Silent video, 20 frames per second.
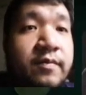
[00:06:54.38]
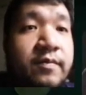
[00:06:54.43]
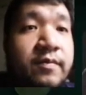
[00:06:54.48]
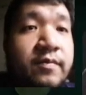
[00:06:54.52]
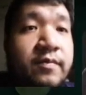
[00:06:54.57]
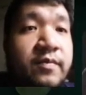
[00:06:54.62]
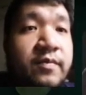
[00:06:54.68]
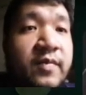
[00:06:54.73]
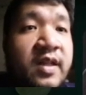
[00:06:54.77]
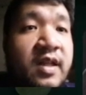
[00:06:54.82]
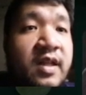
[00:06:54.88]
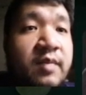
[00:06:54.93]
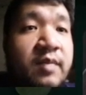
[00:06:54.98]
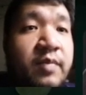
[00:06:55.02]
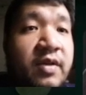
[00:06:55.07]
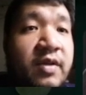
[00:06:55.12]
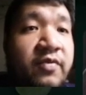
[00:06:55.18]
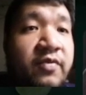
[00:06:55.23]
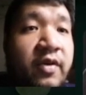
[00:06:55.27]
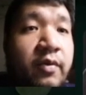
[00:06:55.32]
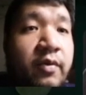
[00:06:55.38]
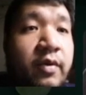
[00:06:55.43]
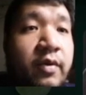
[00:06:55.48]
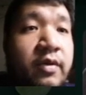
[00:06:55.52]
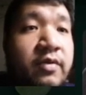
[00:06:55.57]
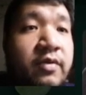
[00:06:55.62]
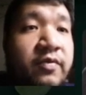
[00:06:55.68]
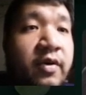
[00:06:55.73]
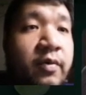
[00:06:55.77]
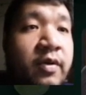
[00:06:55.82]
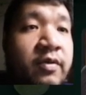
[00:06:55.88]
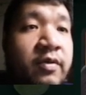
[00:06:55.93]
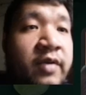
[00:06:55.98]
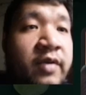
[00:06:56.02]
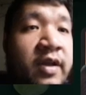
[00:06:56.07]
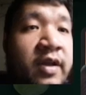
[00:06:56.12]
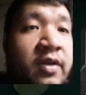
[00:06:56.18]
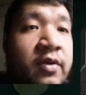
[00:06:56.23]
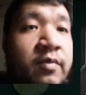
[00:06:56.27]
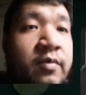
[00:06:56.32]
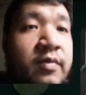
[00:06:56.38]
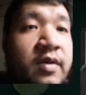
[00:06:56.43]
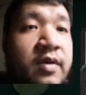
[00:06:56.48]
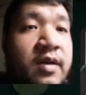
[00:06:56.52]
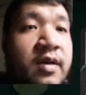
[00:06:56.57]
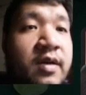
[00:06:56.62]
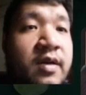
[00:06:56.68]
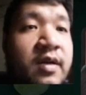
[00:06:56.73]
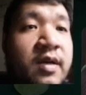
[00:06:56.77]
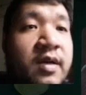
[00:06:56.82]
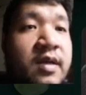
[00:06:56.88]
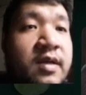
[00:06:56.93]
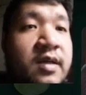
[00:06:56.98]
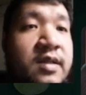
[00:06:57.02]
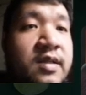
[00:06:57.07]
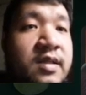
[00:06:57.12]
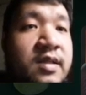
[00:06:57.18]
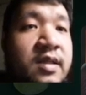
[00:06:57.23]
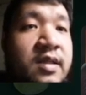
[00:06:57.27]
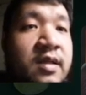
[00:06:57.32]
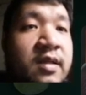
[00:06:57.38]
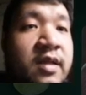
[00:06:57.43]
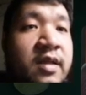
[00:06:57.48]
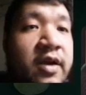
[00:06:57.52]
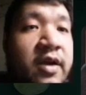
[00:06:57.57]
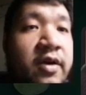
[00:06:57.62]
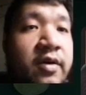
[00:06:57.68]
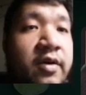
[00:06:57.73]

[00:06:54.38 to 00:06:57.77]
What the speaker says: I did bid farewell to Farewell, right? Nope. Still there.